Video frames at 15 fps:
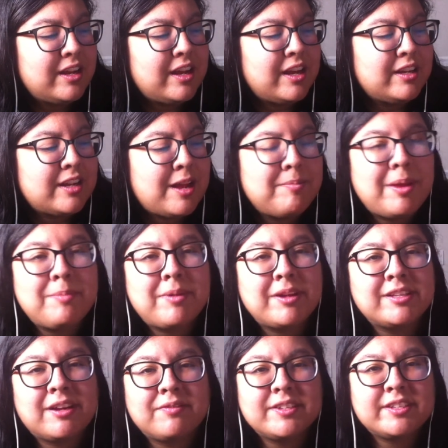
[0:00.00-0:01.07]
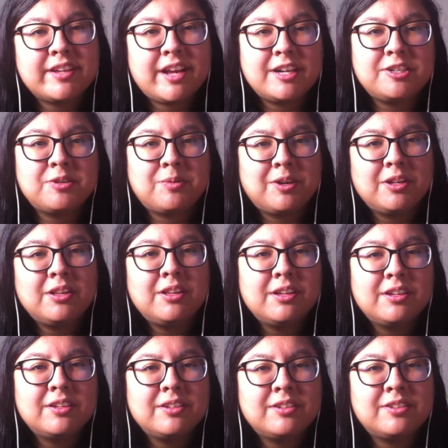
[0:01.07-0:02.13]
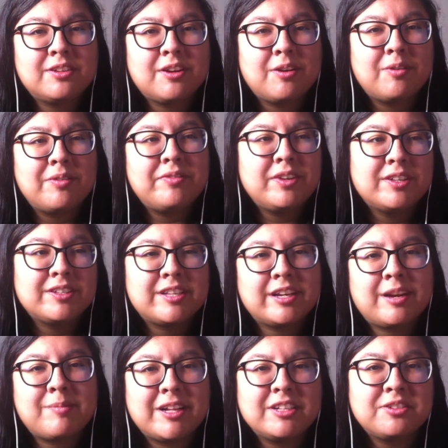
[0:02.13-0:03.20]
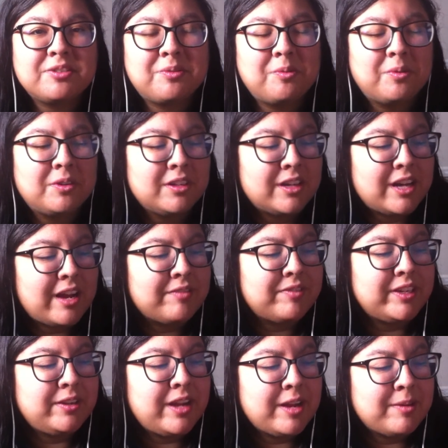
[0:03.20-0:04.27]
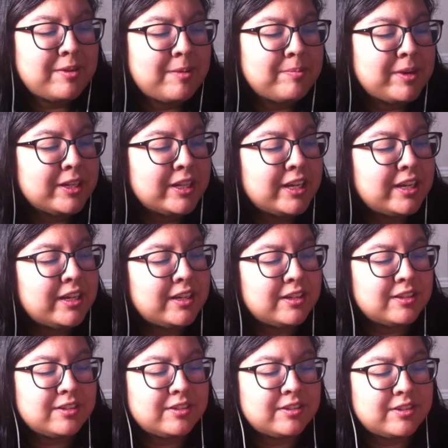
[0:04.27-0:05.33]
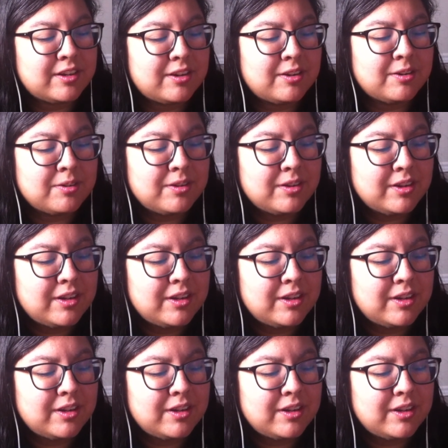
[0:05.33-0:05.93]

And I made myself a schedule, so it feels like I'm at school. I have to get up early. So